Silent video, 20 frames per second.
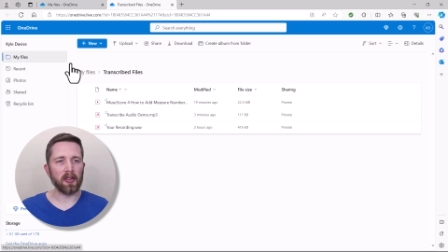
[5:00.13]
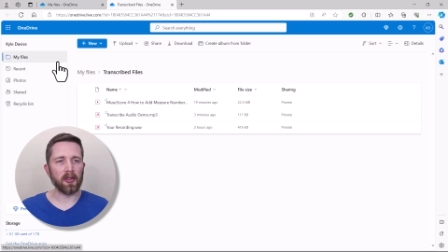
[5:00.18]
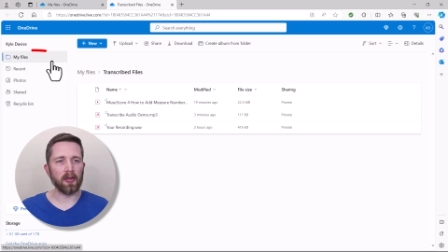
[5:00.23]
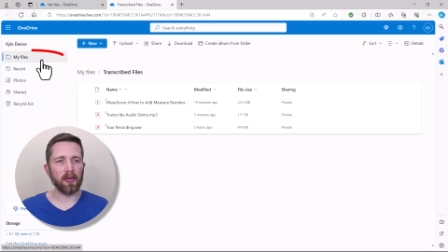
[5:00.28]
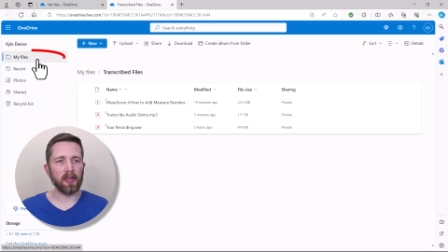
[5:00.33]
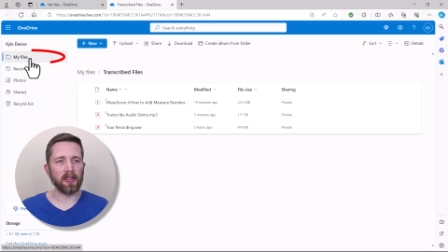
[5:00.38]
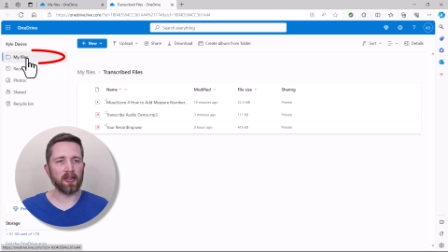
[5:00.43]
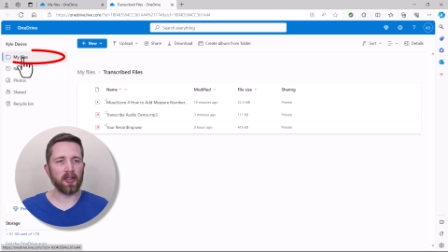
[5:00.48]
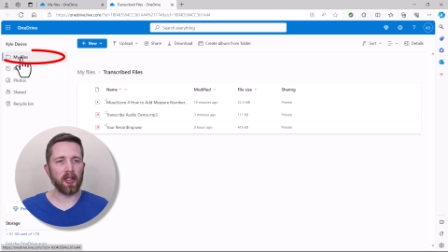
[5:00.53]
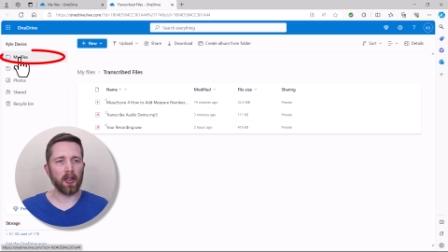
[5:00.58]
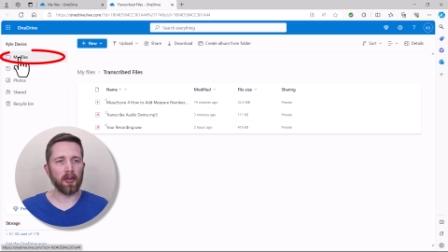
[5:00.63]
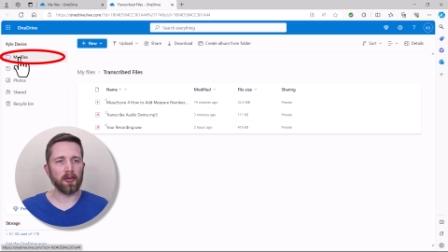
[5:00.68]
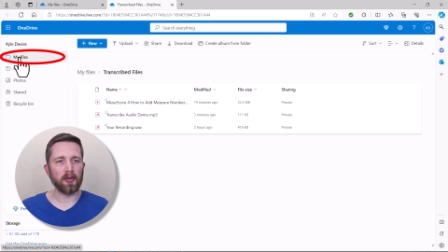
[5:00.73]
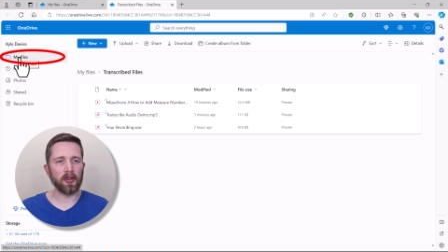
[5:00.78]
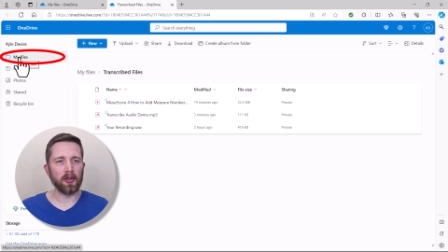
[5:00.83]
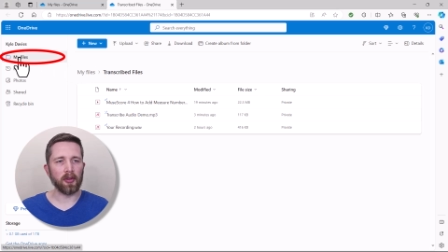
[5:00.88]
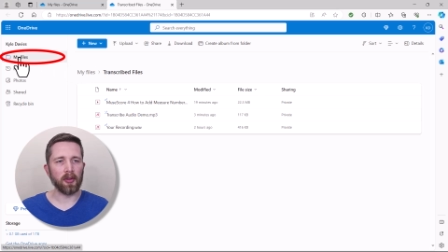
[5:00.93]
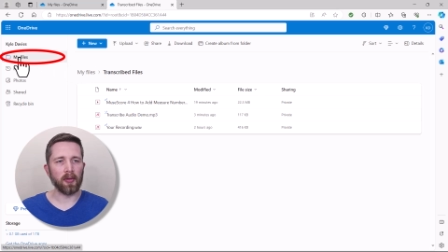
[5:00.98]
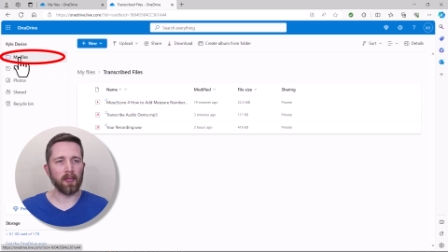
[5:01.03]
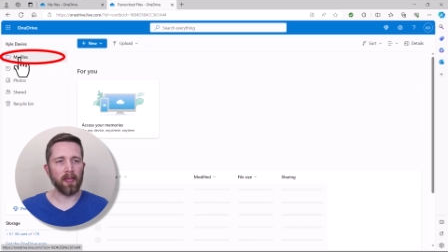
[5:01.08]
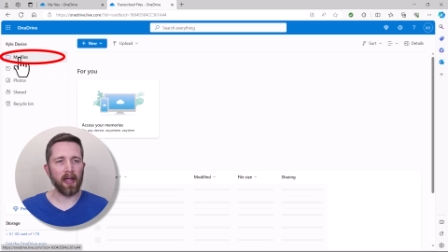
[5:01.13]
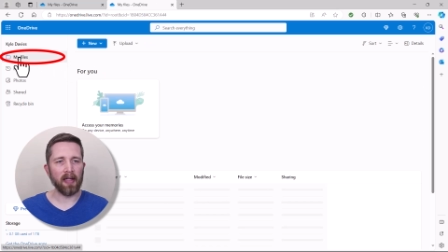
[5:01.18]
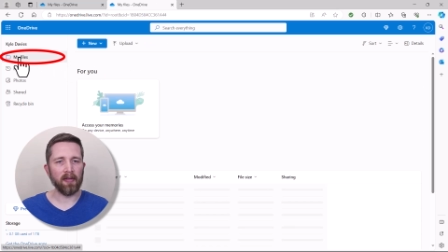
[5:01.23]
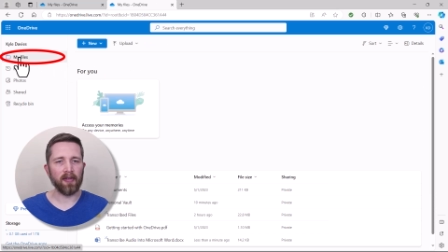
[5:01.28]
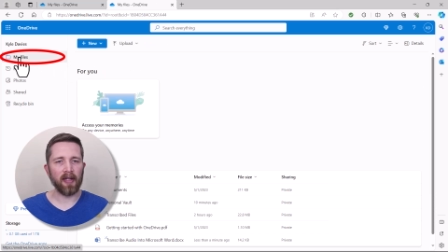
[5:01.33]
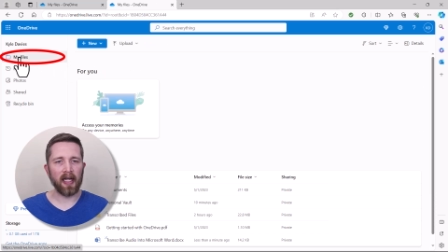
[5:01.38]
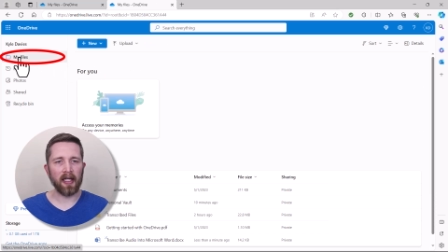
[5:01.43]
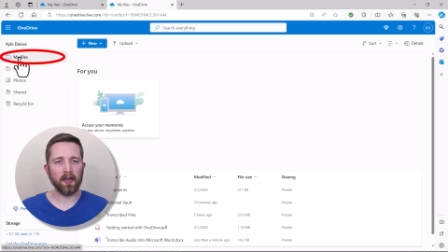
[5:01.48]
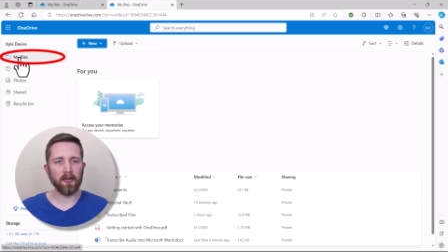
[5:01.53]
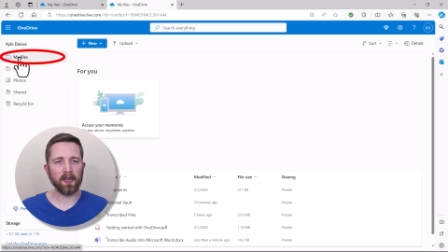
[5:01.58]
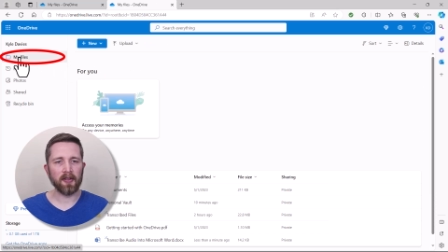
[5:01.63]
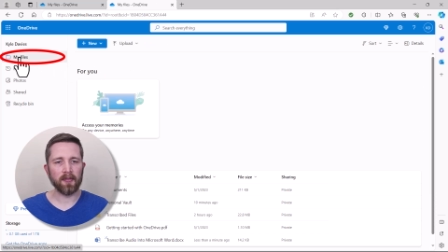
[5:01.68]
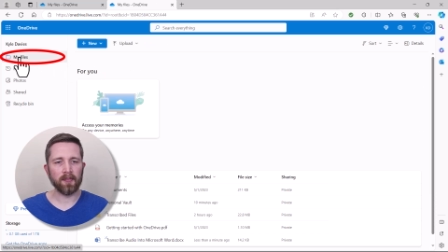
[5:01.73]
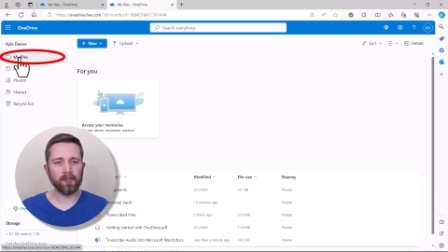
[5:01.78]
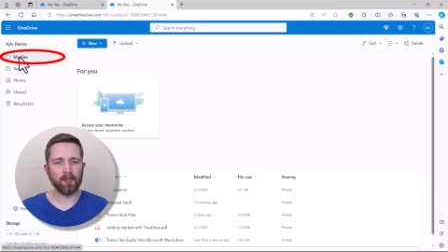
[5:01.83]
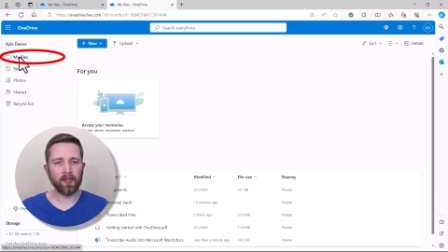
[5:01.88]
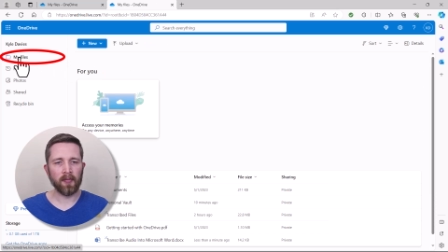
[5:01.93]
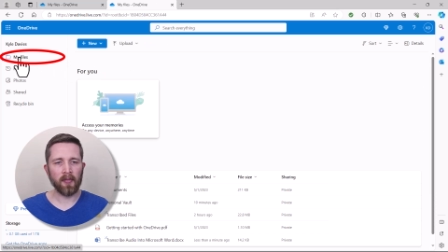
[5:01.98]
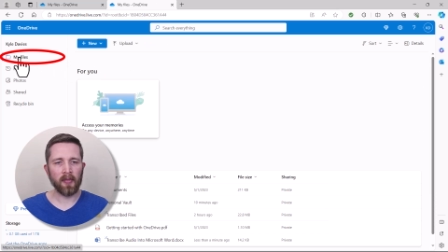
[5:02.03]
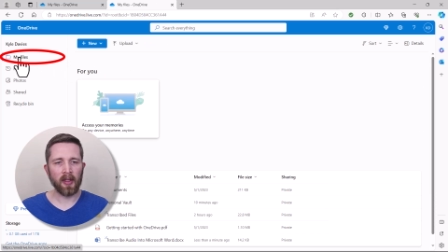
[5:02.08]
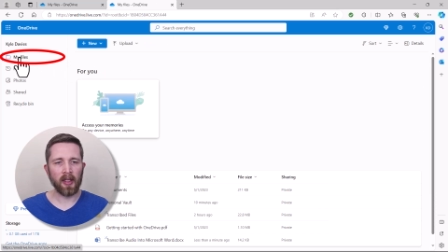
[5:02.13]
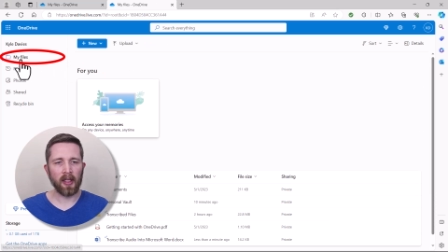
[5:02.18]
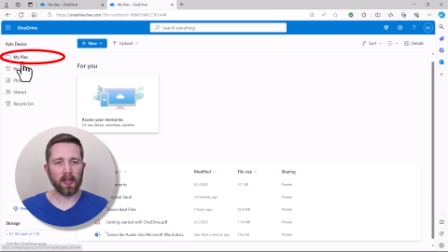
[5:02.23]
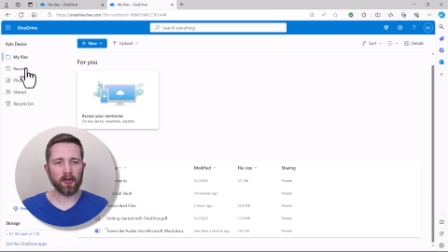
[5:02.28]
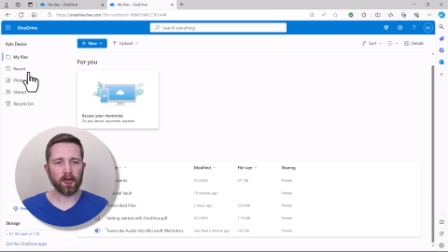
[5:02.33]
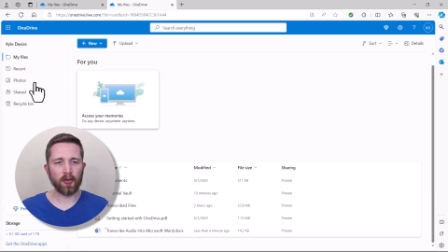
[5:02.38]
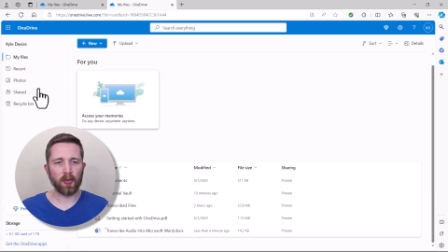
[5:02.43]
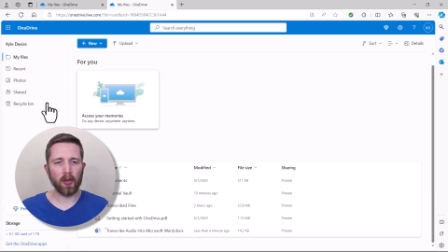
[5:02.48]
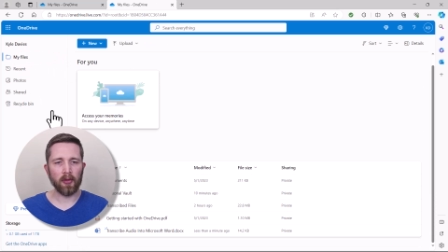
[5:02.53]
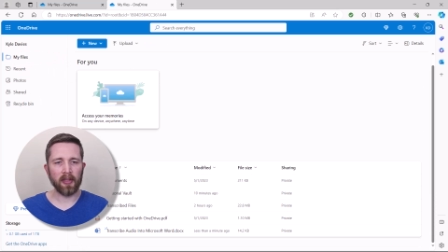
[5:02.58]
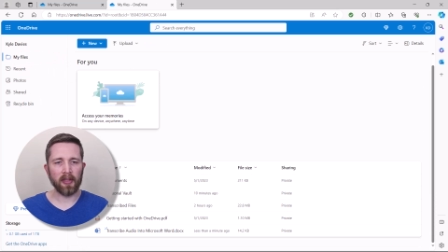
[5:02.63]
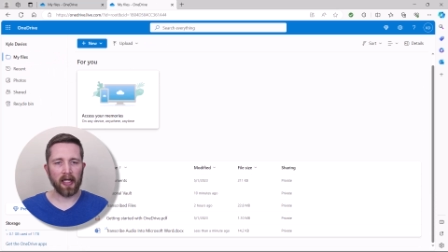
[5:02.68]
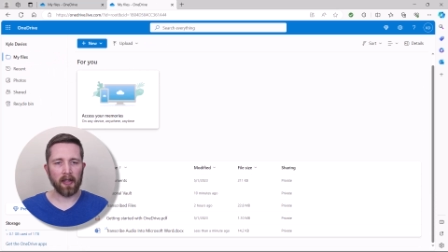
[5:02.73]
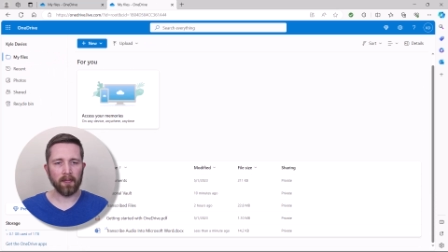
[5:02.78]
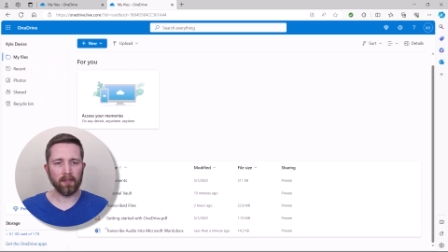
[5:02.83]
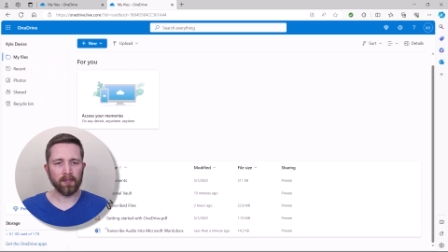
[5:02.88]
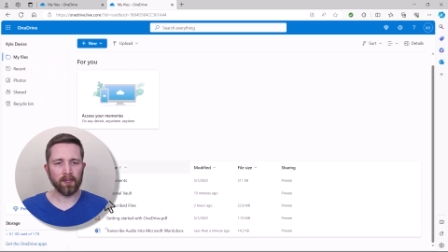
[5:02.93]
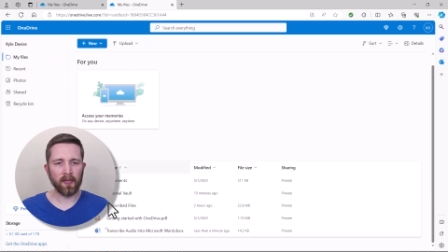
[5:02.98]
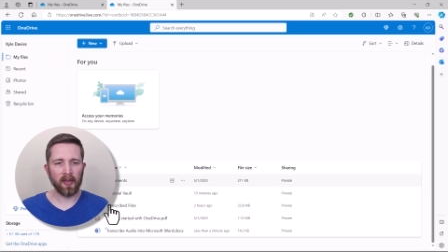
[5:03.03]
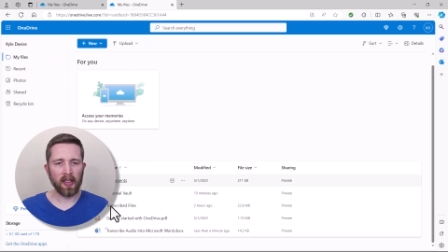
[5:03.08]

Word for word: do is go to My Files, scroll down,